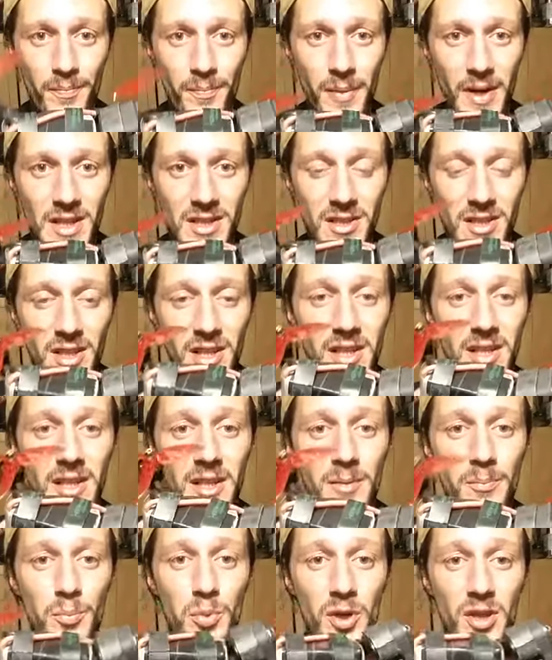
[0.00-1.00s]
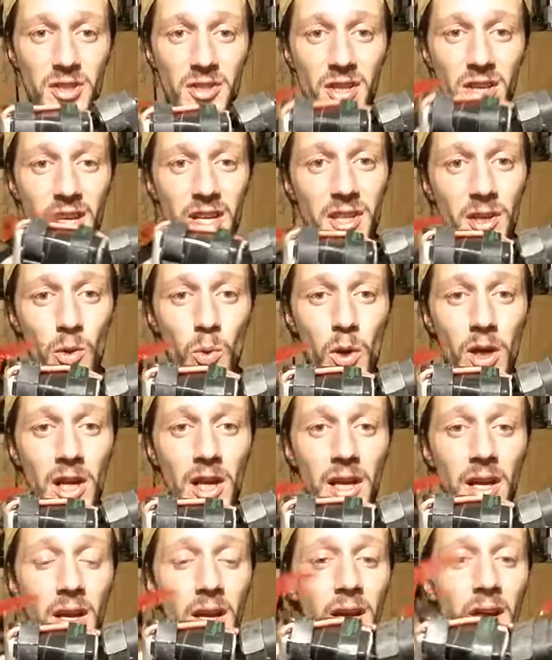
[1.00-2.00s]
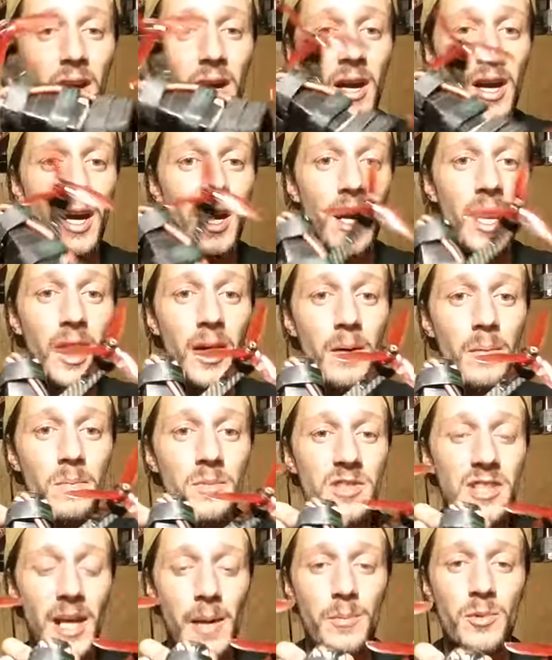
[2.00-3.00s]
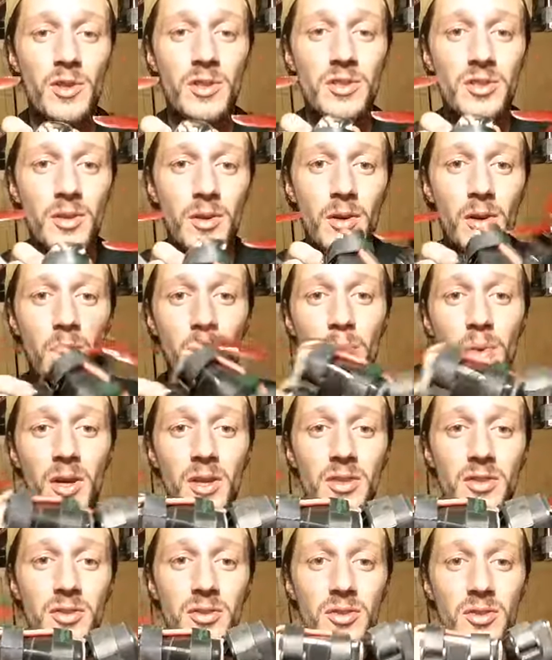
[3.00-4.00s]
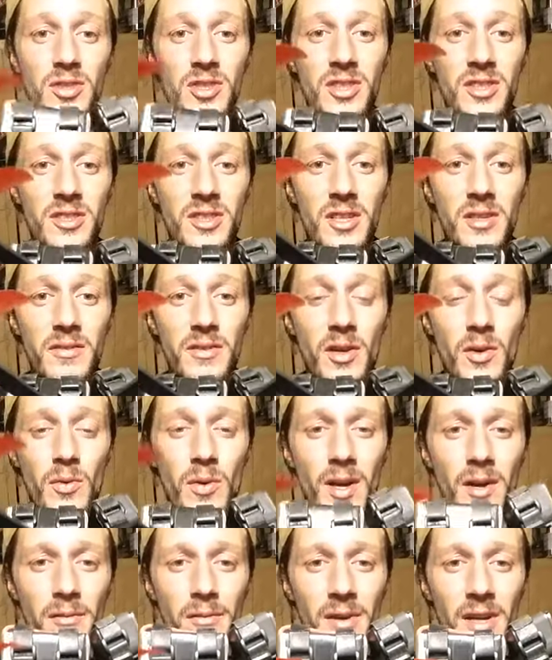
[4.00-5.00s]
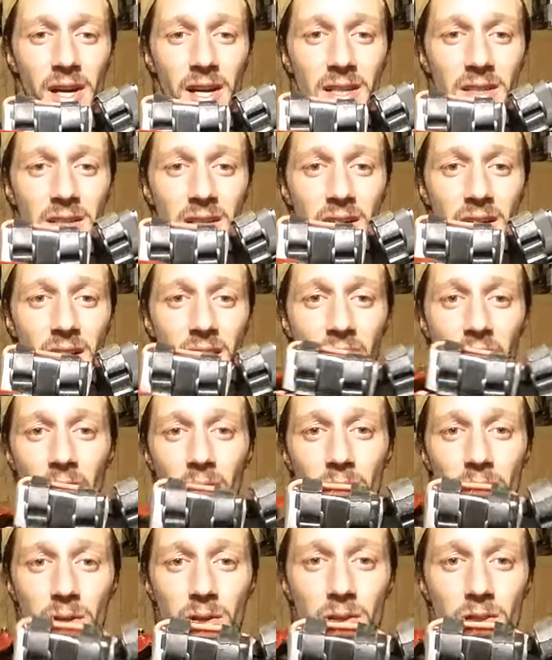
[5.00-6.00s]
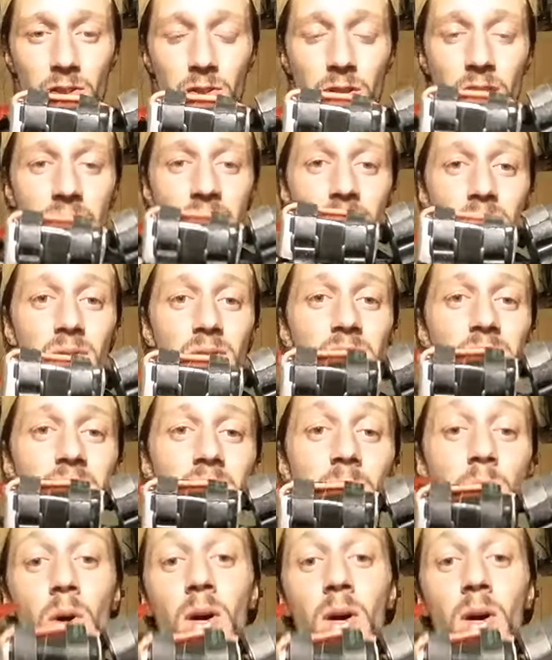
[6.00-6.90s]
basically put it together quickly, slapped on some components to just give you a roughly idea how it looks as soon